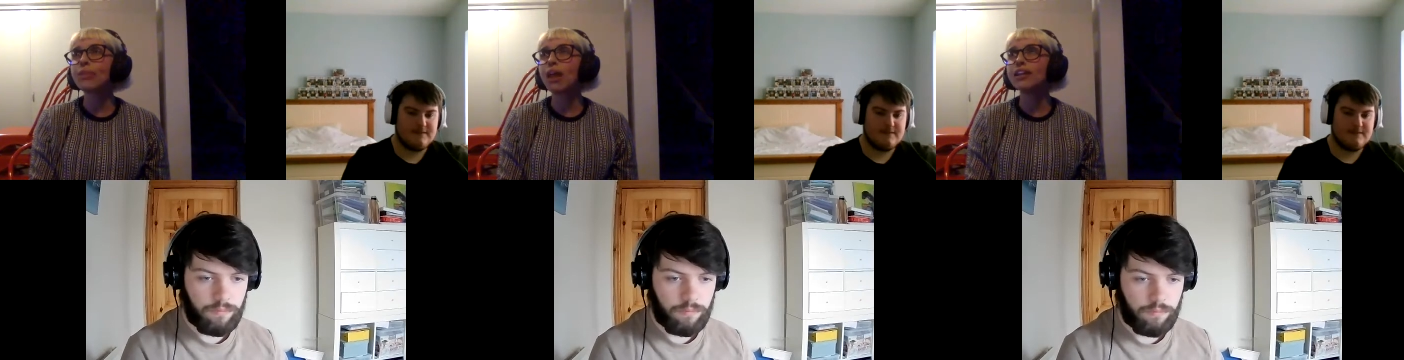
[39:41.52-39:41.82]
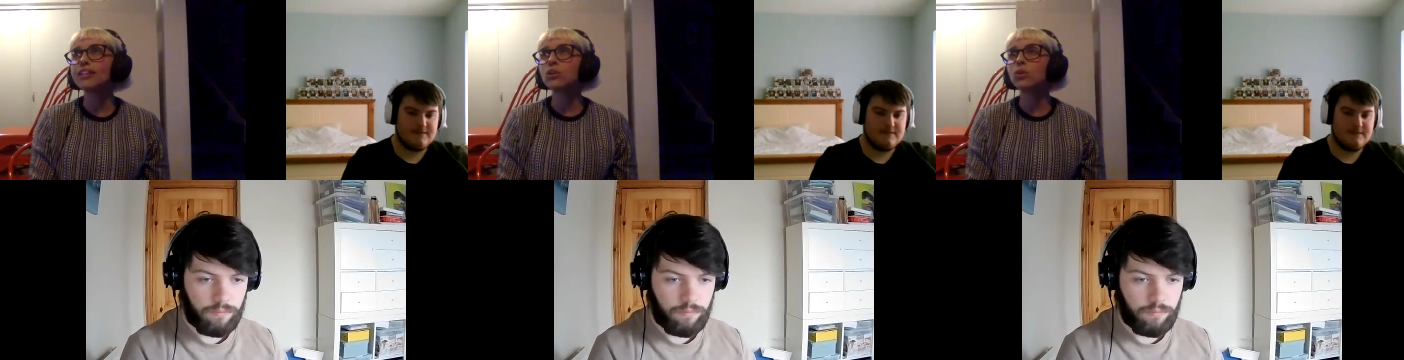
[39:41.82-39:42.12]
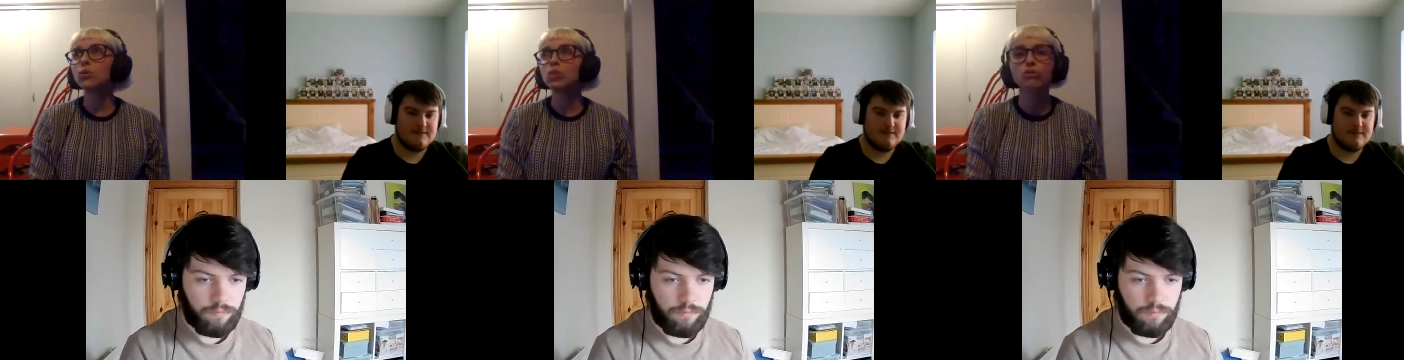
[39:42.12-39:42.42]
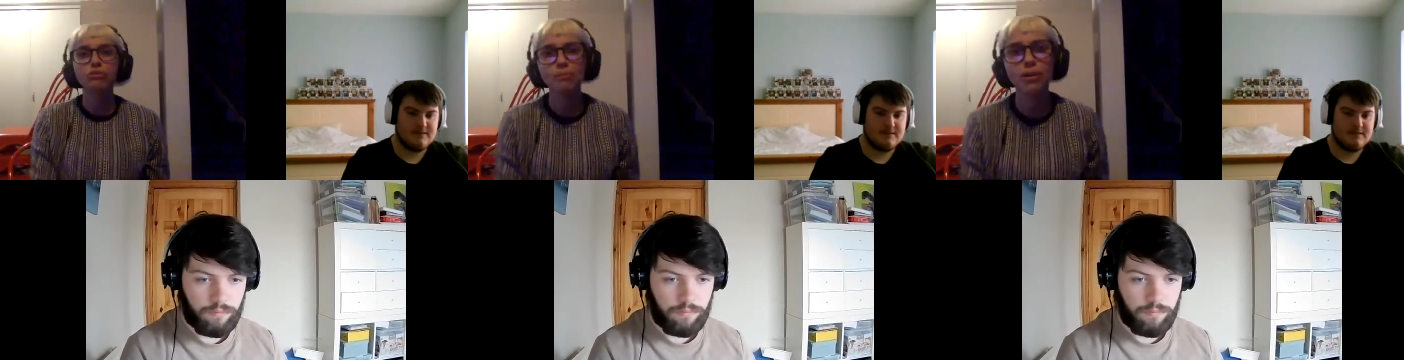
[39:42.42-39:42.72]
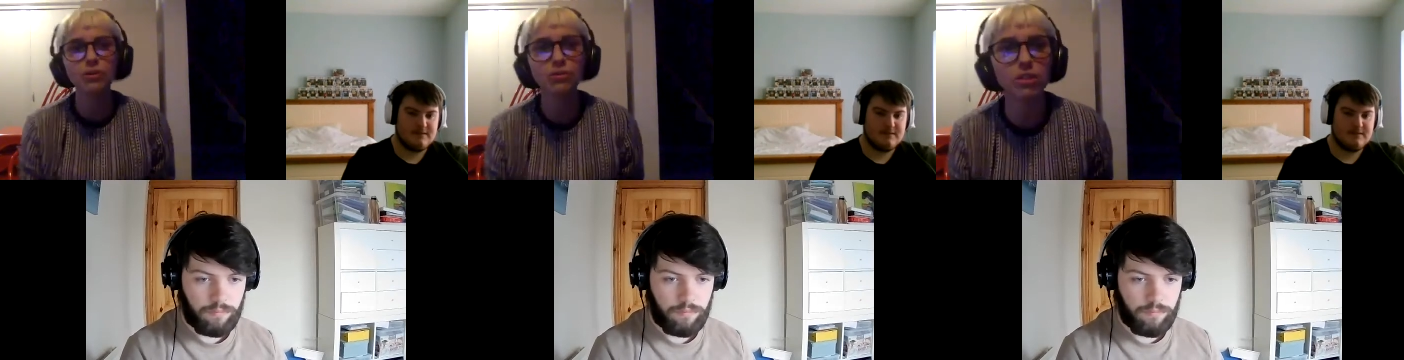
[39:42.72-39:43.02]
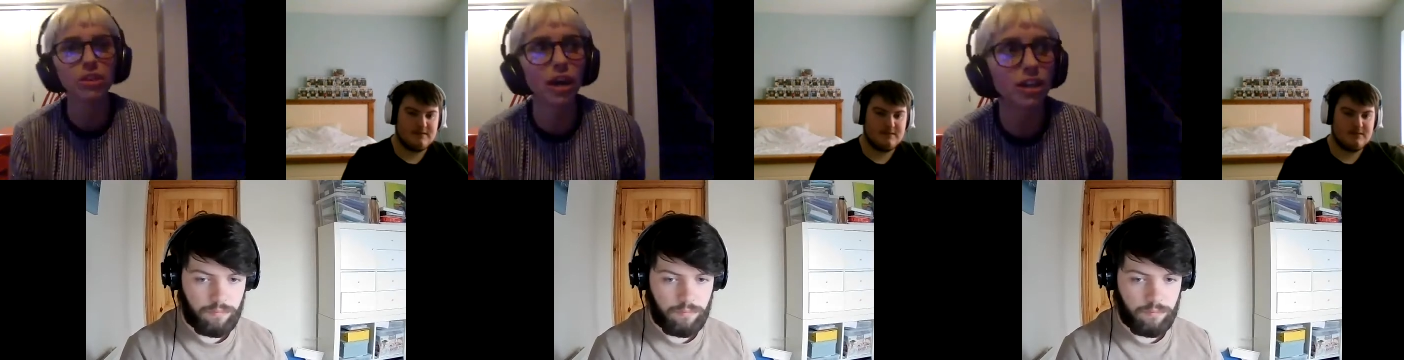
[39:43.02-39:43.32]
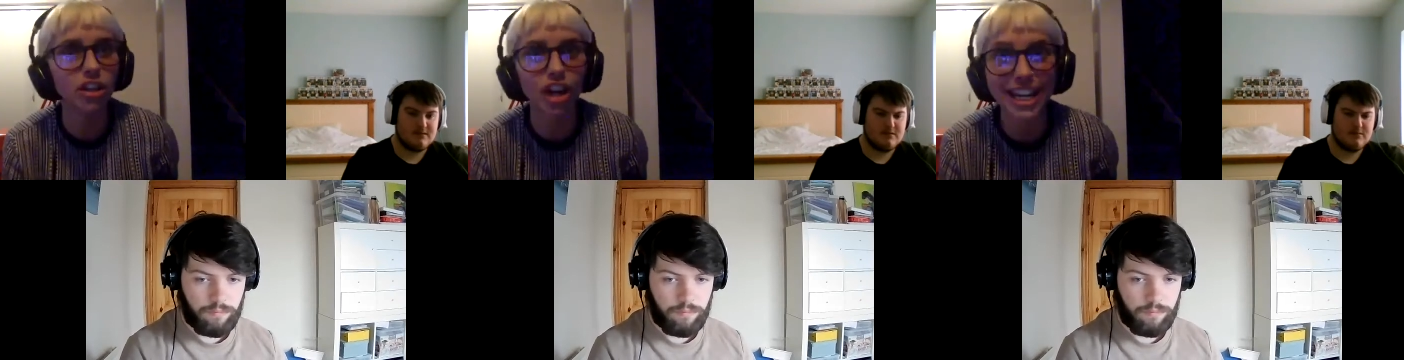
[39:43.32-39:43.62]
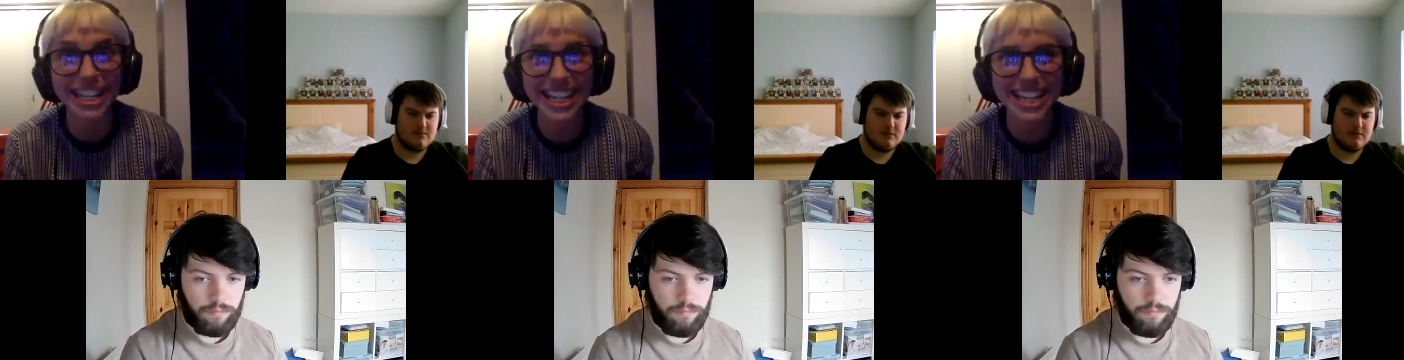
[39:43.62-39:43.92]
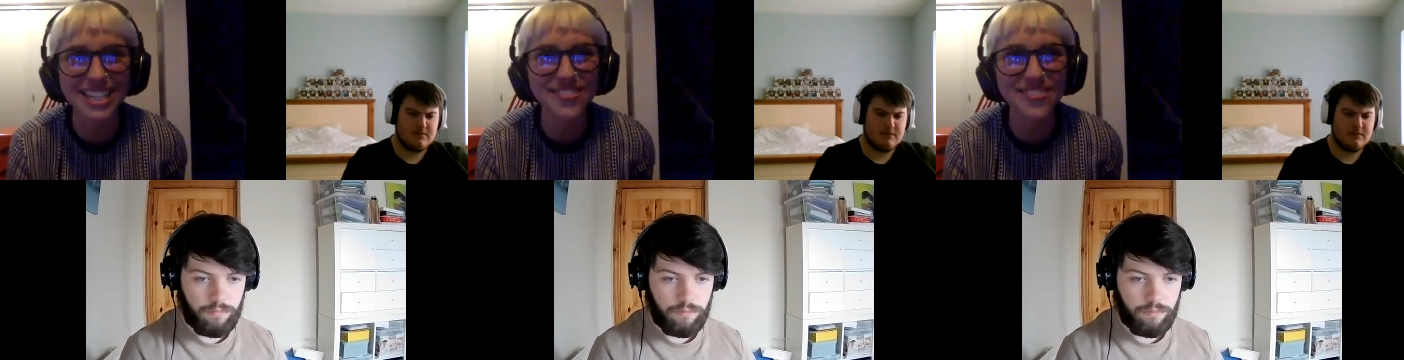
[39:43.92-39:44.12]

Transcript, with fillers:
Speaker 1: it's called Criminal, United Kingdom.